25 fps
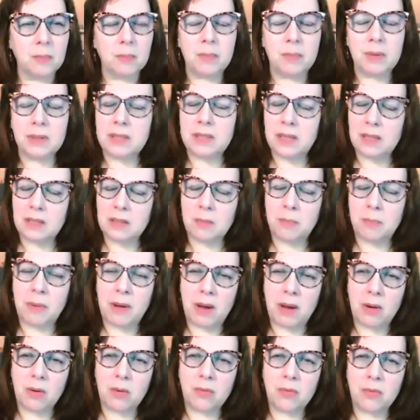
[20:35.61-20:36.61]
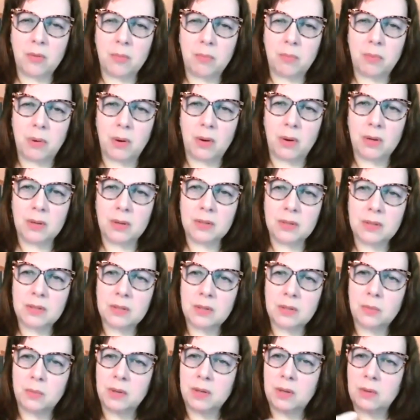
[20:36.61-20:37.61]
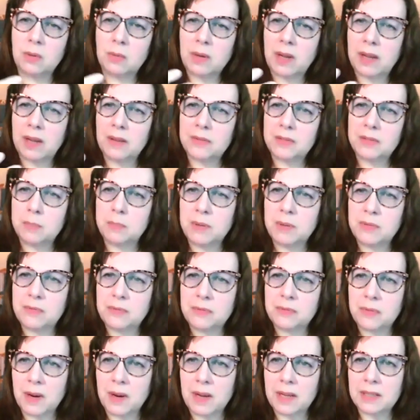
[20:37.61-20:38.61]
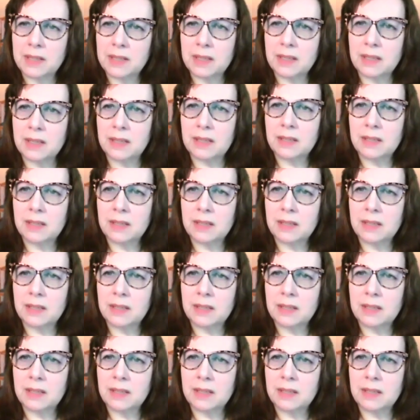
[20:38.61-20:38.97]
But take the power of the pause so we don't have to be frantic,